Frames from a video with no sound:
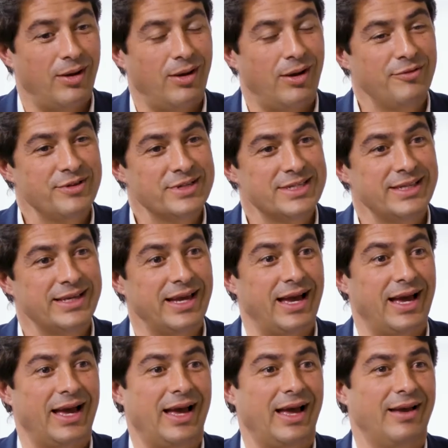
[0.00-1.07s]
obviously,
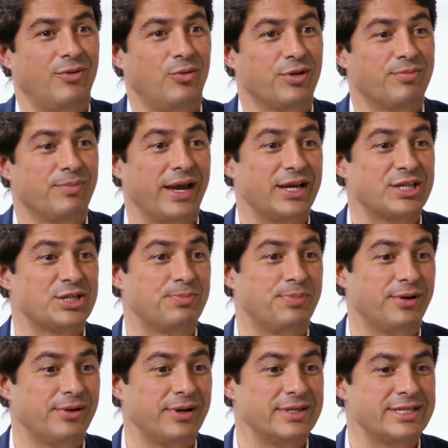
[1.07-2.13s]
with my
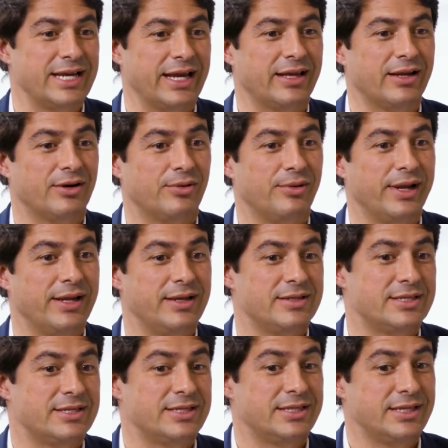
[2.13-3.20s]
experience, I can already
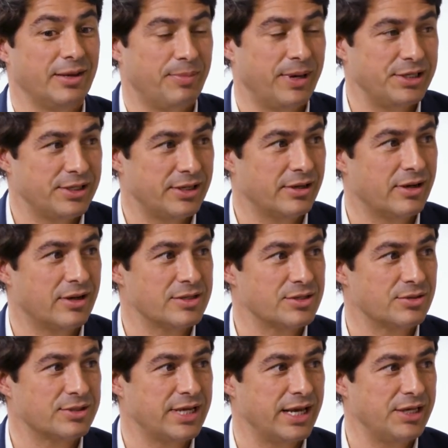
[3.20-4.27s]
see a patient in
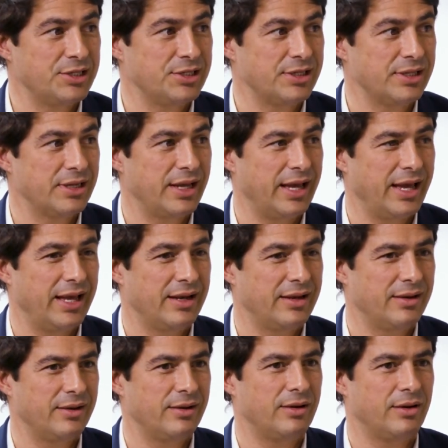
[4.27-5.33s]
consultation and